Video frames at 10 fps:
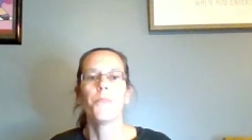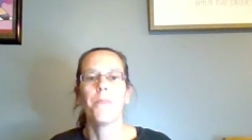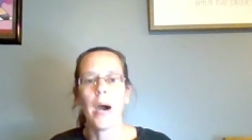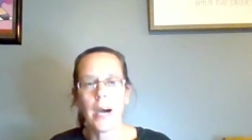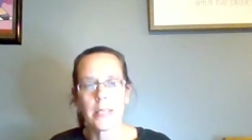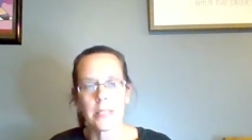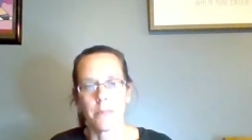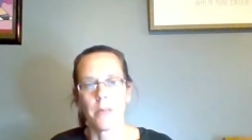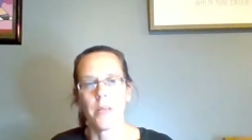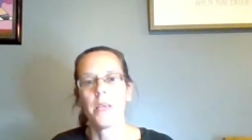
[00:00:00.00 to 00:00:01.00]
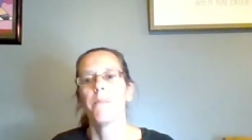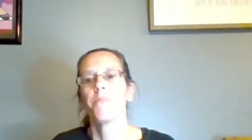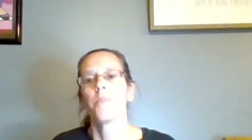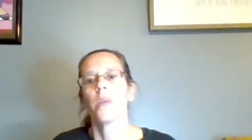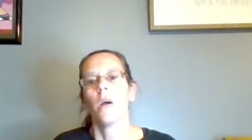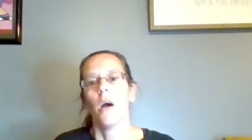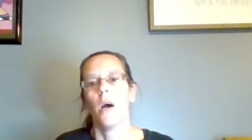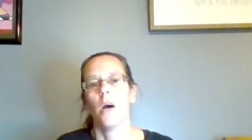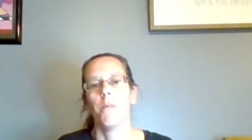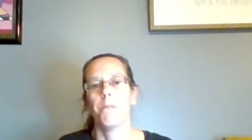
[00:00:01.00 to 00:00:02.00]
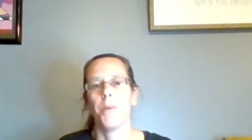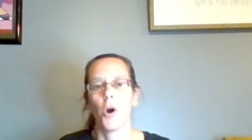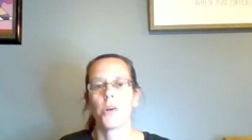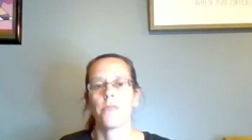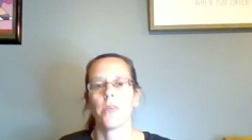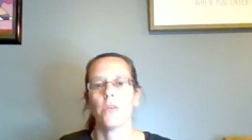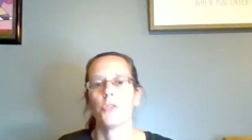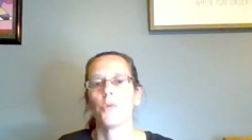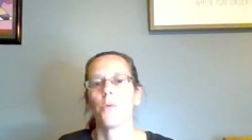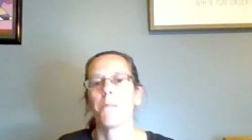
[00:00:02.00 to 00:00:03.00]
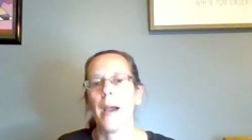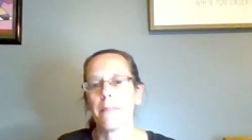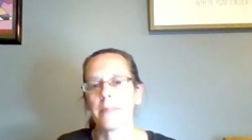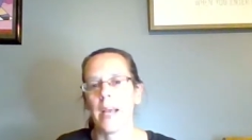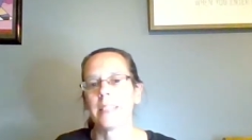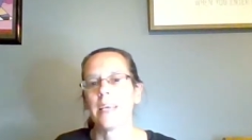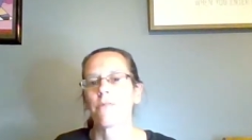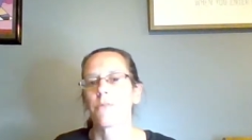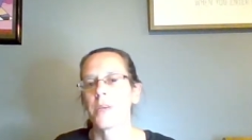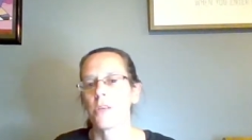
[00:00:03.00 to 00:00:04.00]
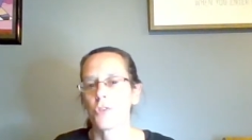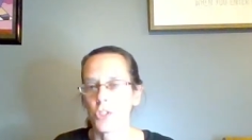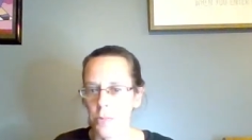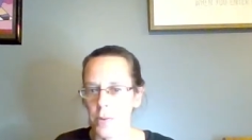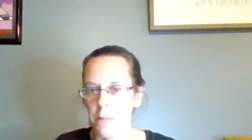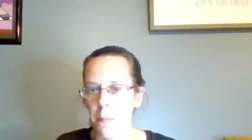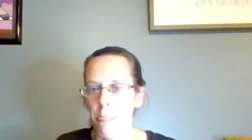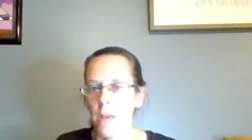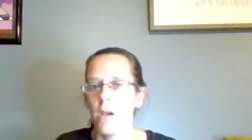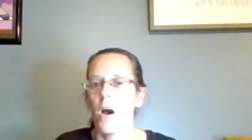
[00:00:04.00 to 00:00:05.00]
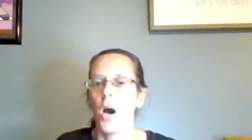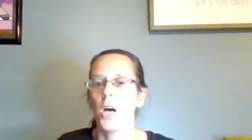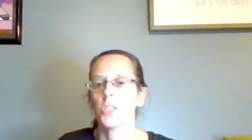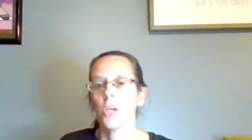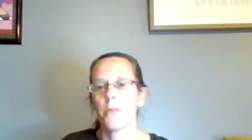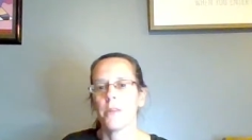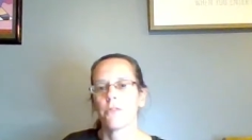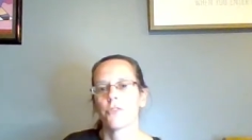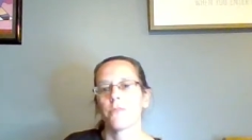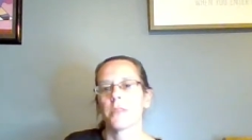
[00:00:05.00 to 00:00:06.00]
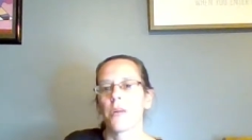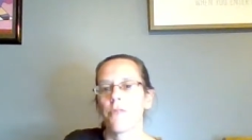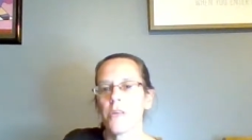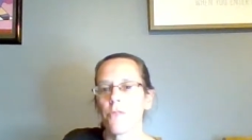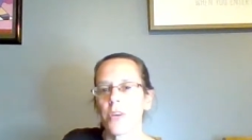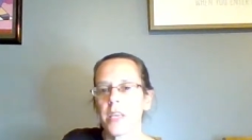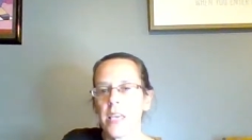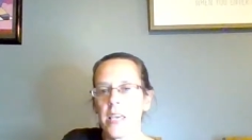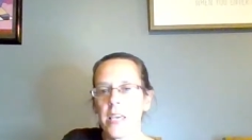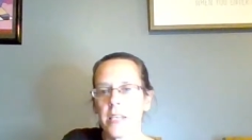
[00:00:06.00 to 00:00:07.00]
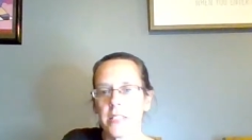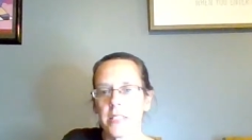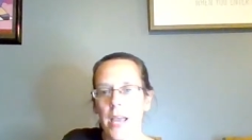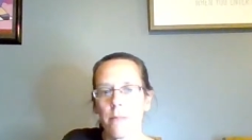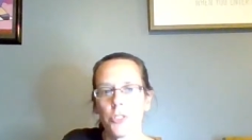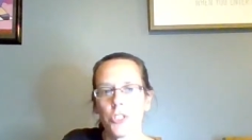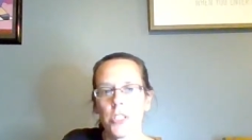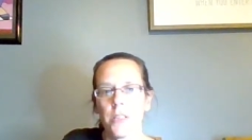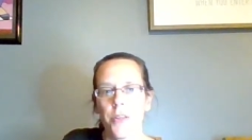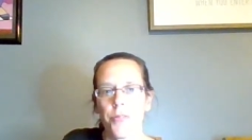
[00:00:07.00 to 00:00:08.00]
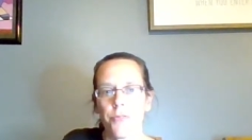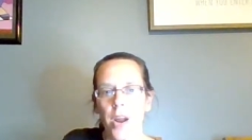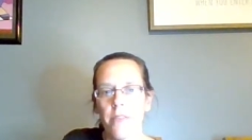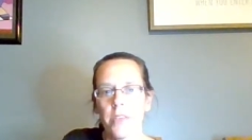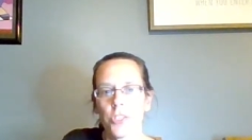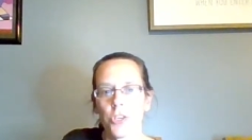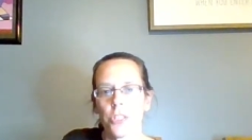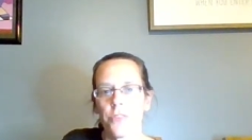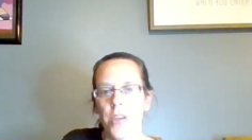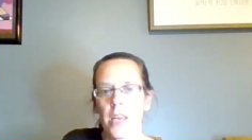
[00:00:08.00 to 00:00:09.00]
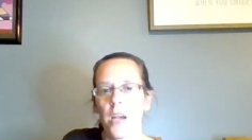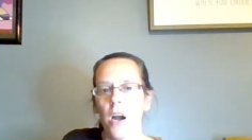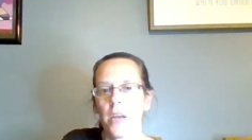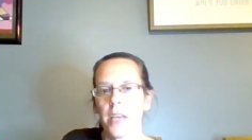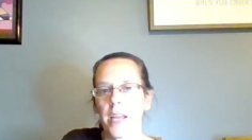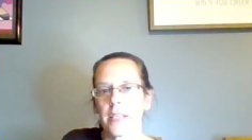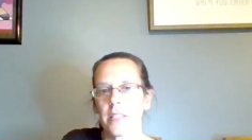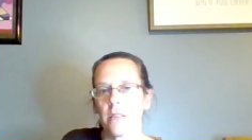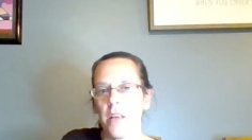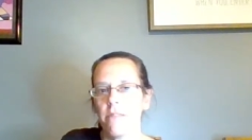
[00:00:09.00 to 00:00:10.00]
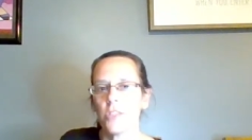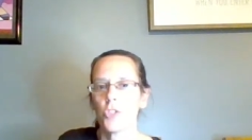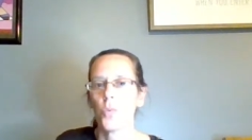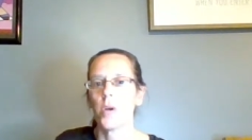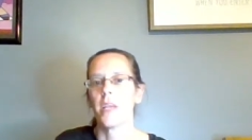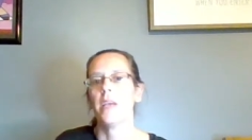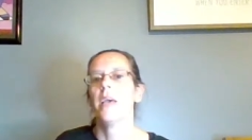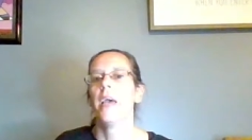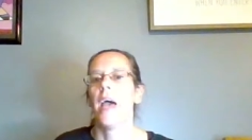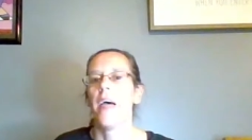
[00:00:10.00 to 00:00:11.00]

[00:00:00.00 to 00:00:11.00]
who possibly part of those who were baptized after Peter's sermon. Also, believers from Cyrene were key in establishing the thriving church of Antioch in Acts 11:20.